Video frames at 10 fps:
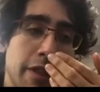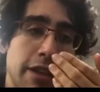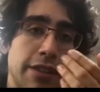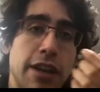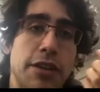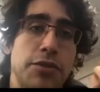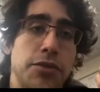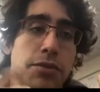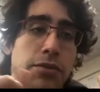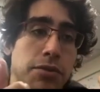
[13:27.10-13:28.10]
how
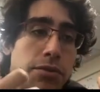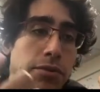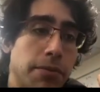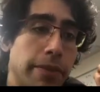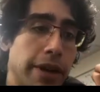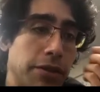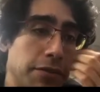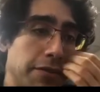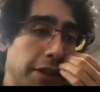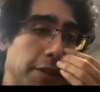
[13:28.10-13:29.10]
to combine two
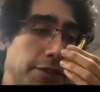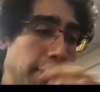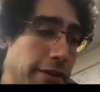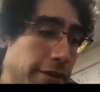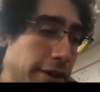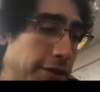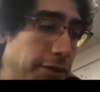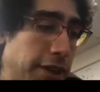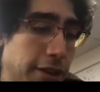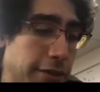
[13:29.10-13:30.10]
vectors together, and we
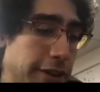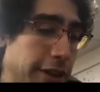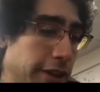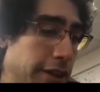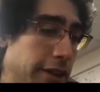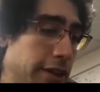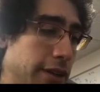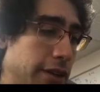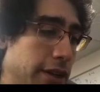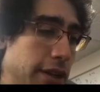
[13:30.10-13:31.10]
can already
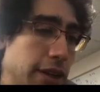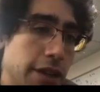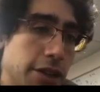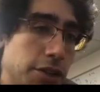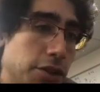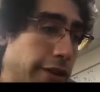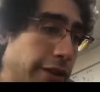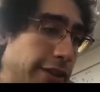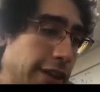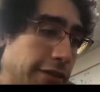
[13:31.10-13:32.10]
try
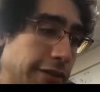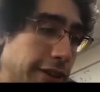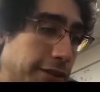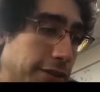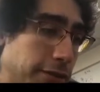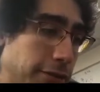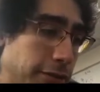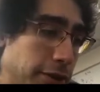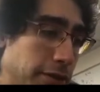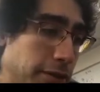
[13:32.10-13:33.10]
this out now. So if we
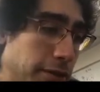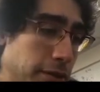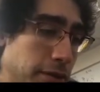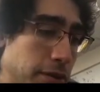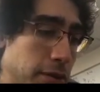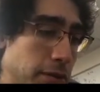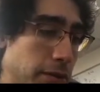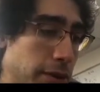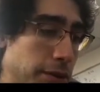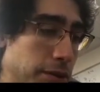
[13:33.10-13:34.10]
do
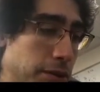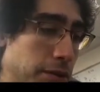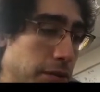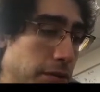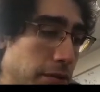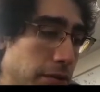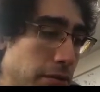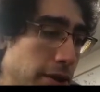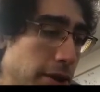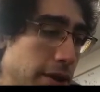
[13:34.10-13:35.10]
1, 2,
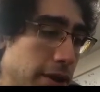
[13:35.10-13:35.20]
3,